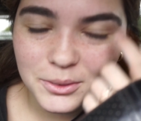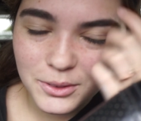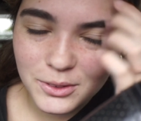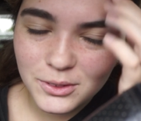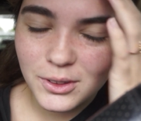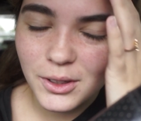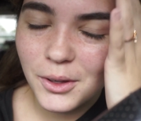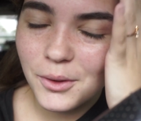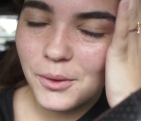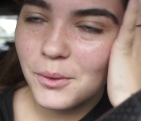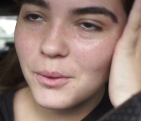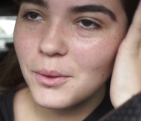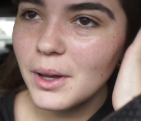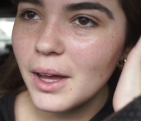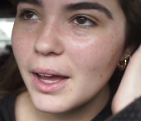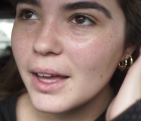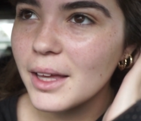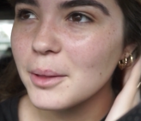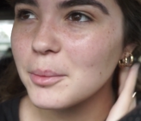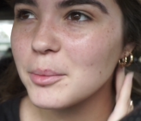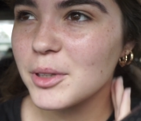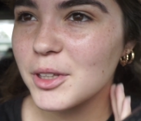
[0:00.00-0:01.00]
so I
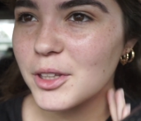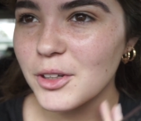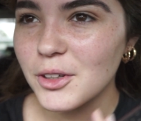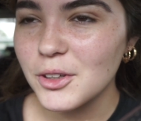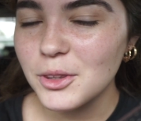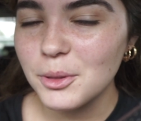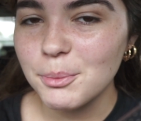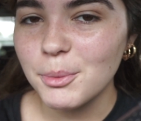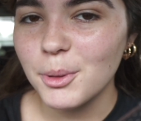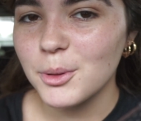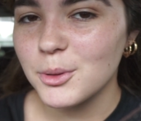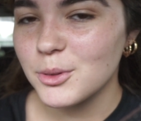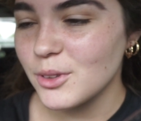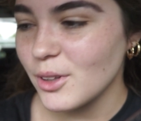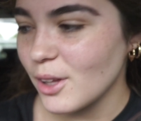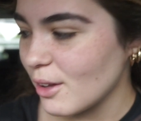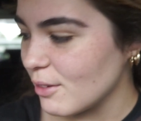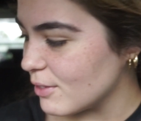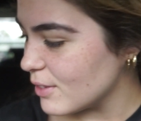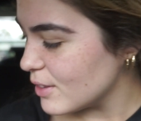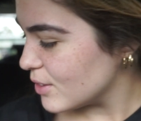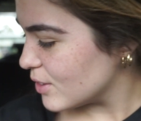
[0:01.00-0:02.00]
am here at the post
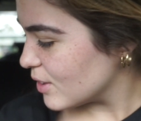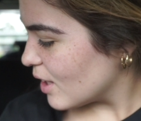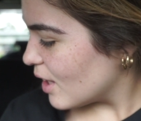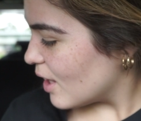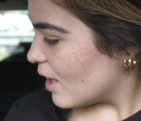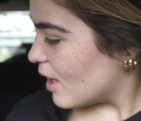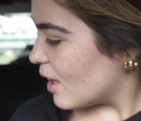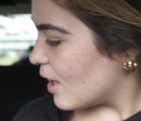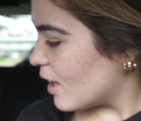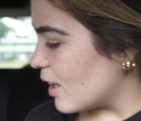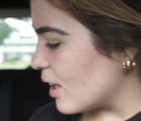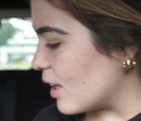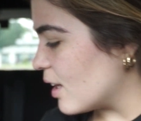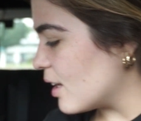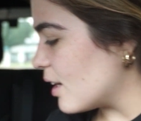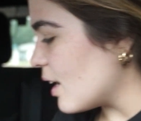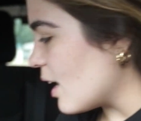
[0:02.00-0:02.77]
office, and